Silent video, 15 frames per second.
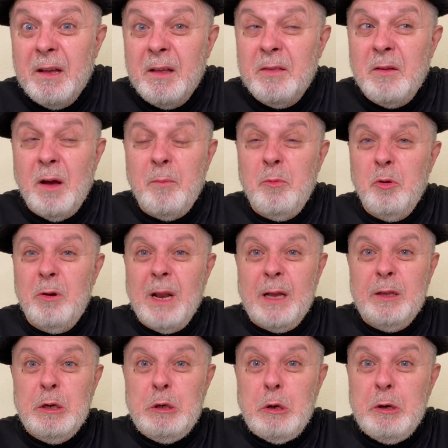Now I'm look like
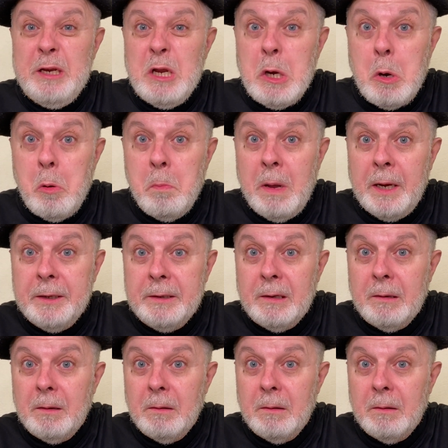the dirty old man.